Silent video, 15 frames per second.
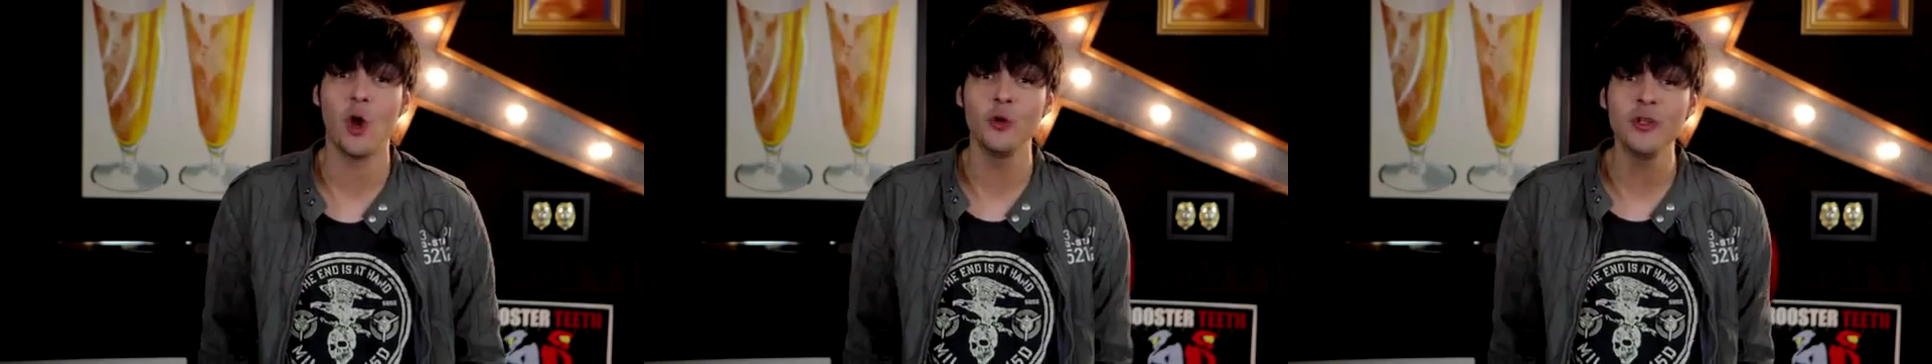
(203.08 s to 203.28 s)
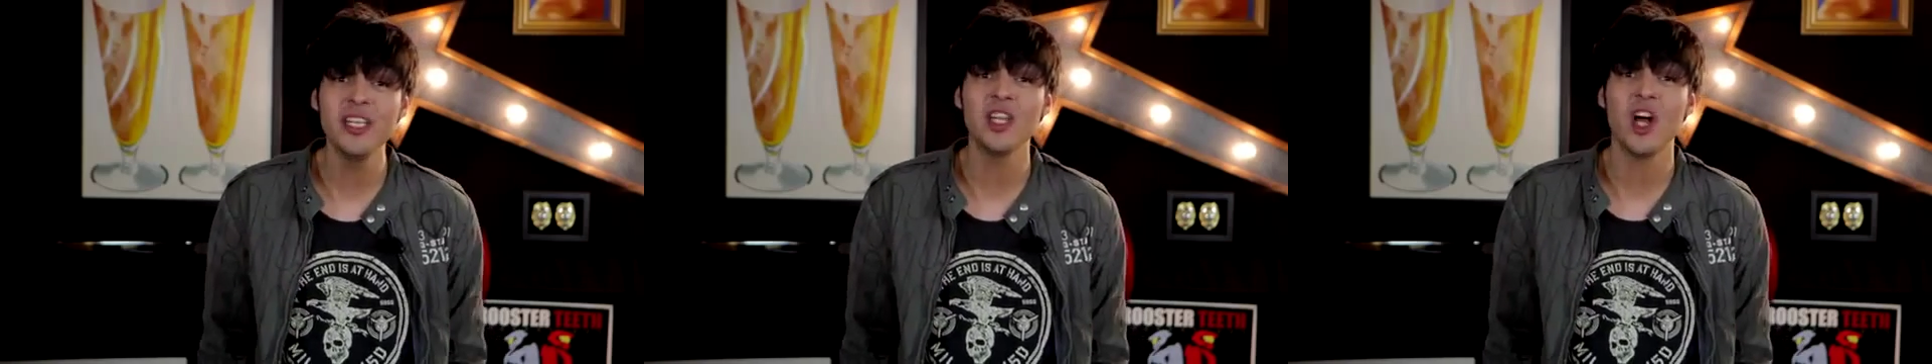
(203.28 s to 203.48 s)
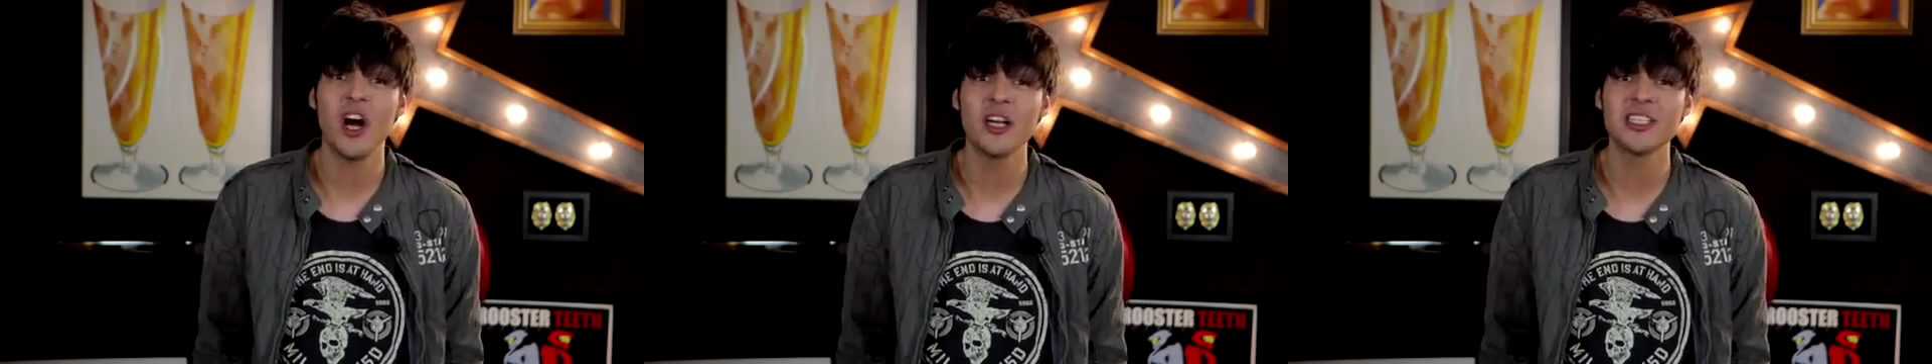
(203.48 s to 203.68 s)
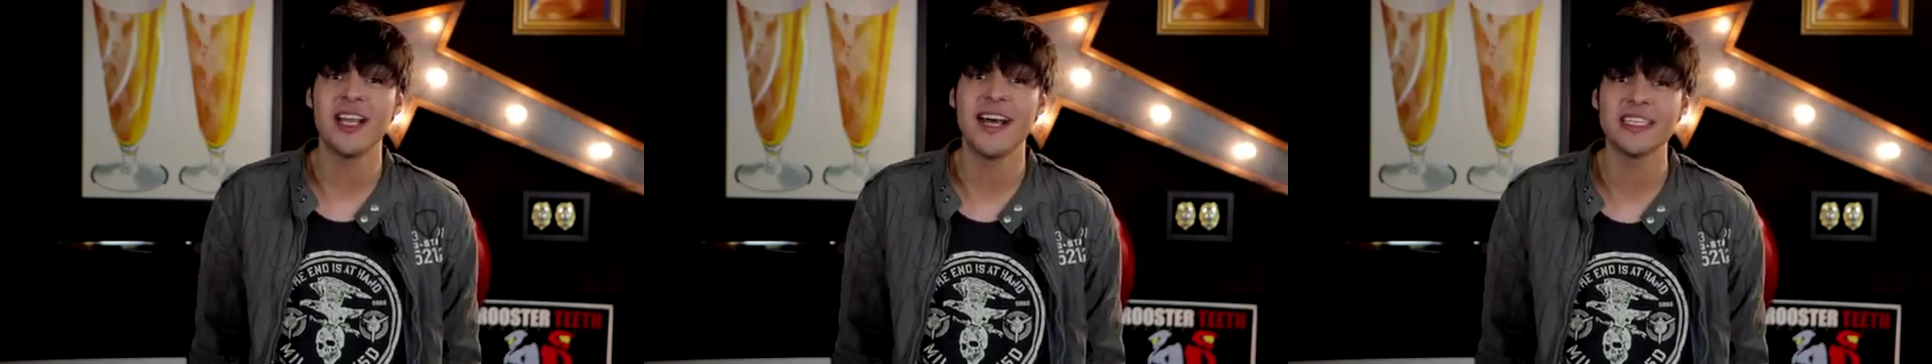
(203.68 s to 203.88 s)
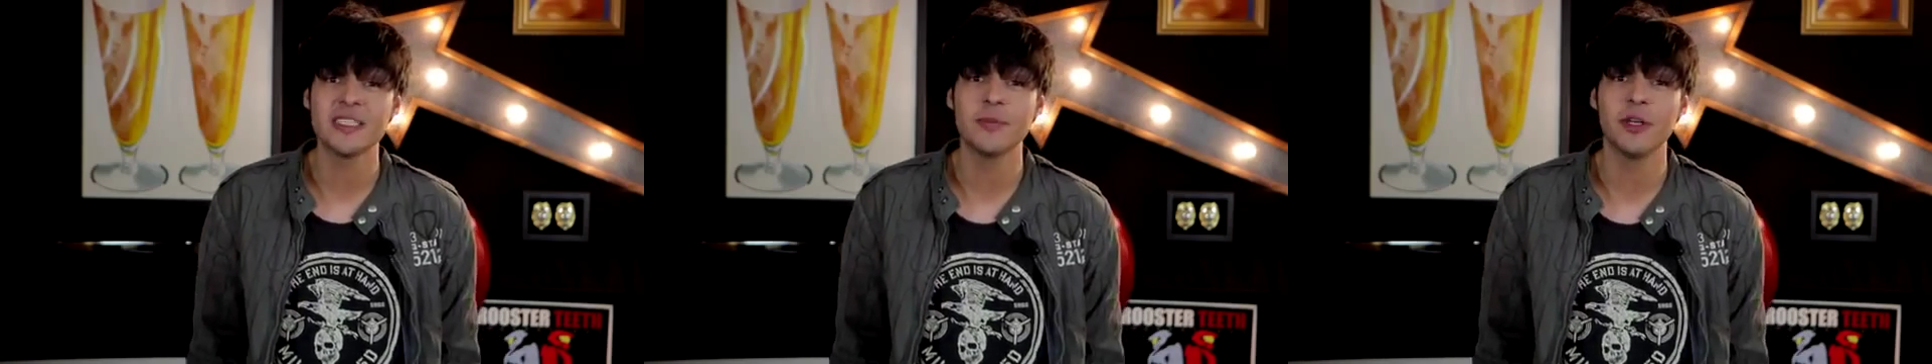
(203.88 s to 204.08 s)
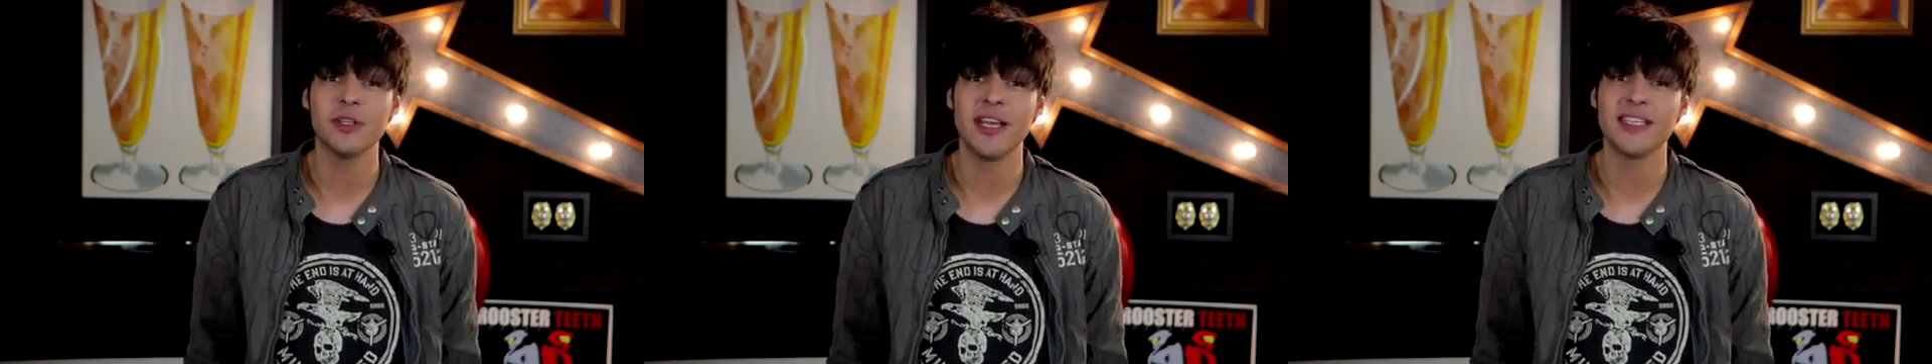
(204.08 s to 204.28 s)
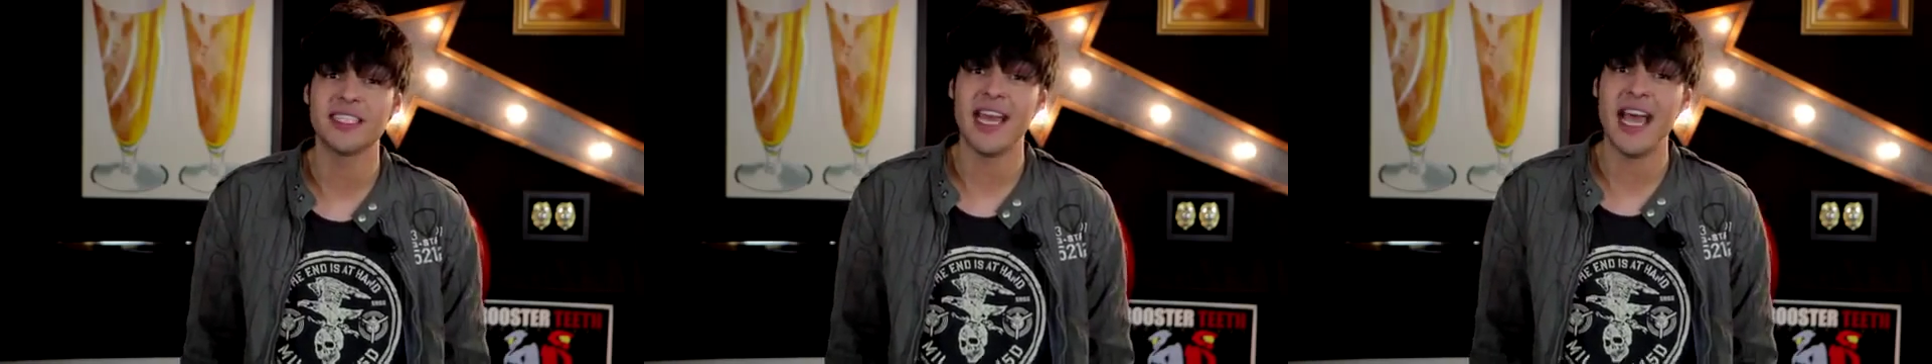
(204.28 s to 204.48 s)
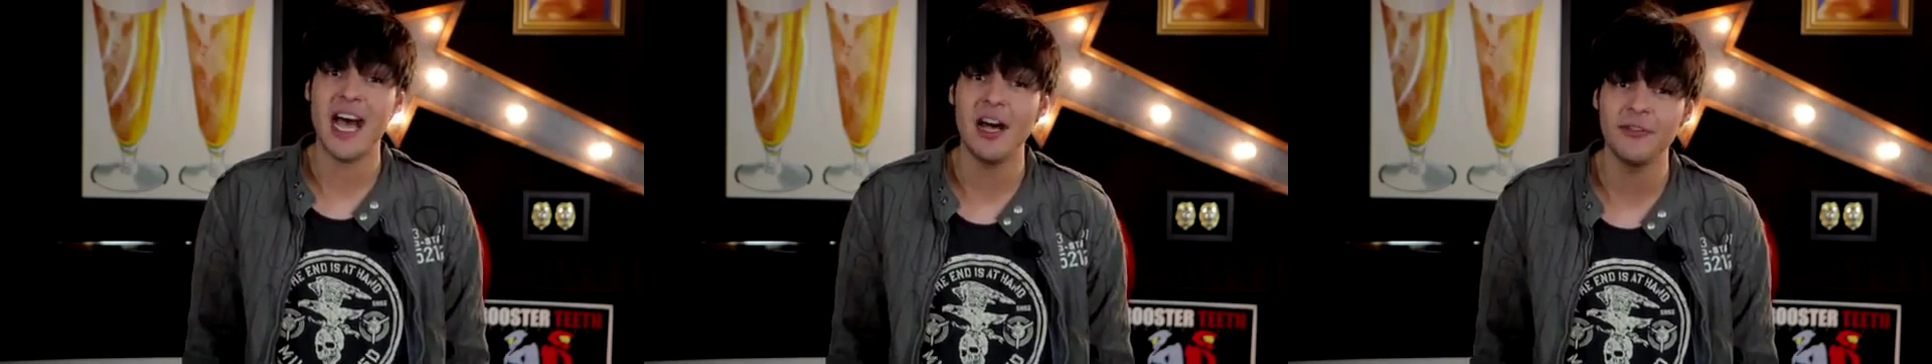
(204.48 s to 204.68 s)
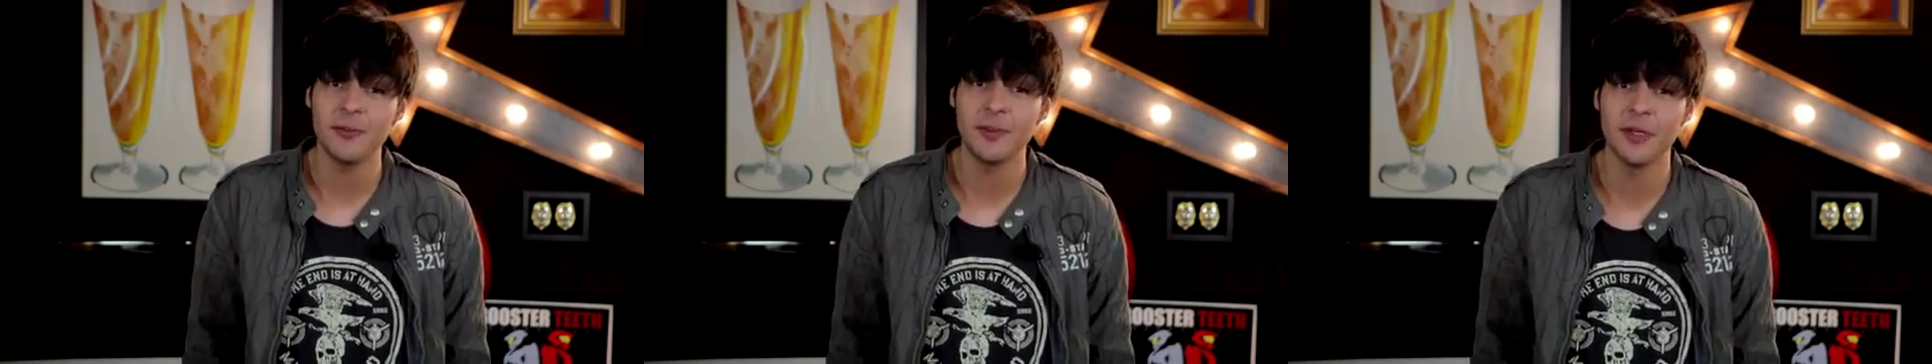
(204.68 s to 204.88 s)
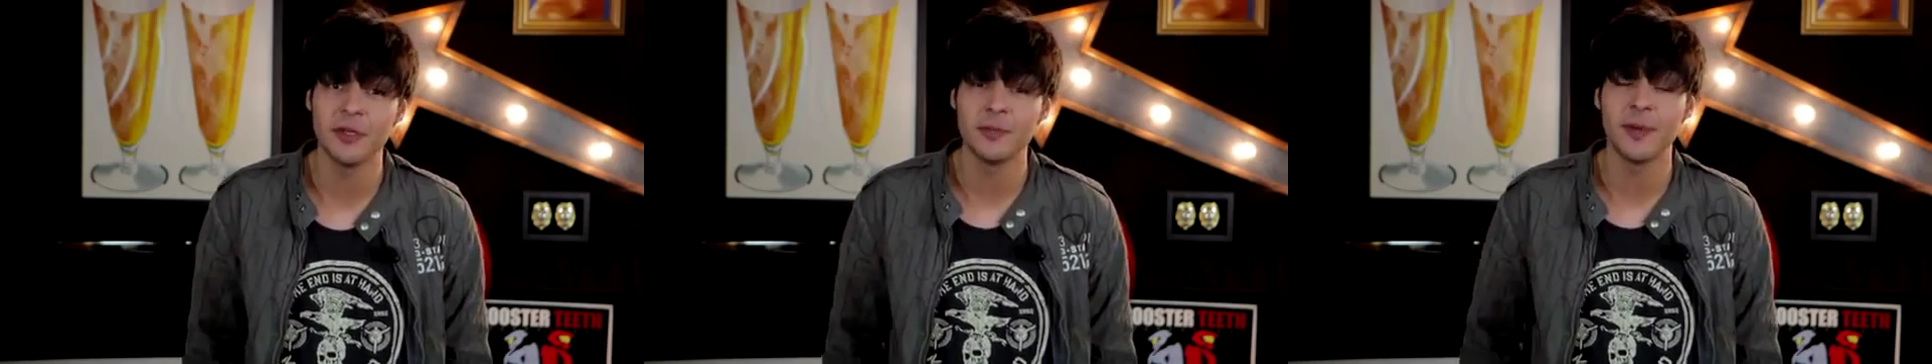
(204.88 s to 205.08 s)
only launched last month as an alpha
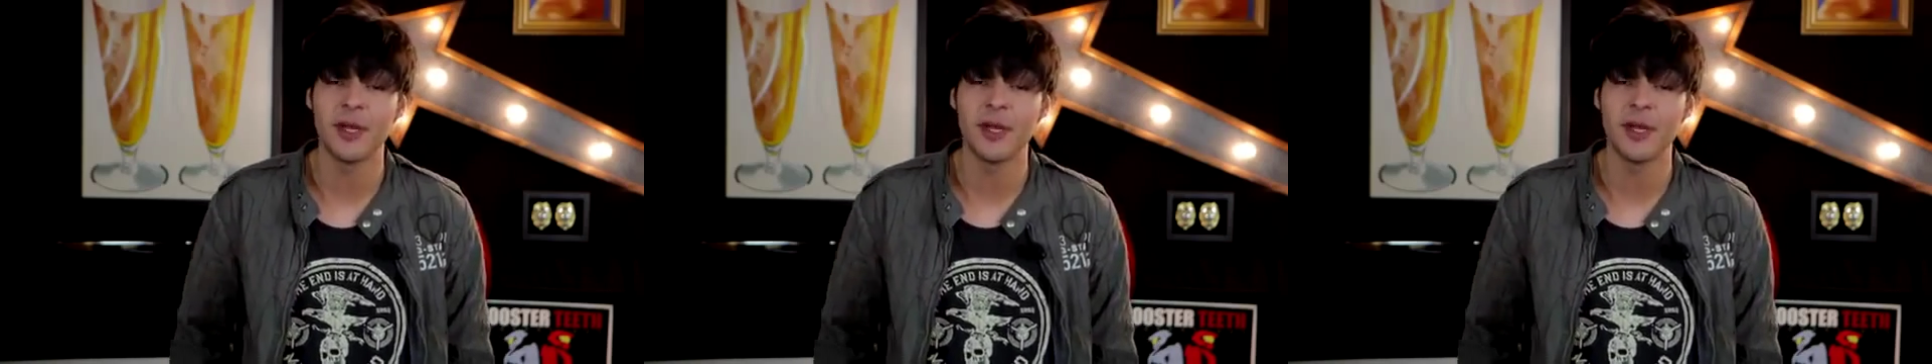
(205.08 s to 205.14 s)
build,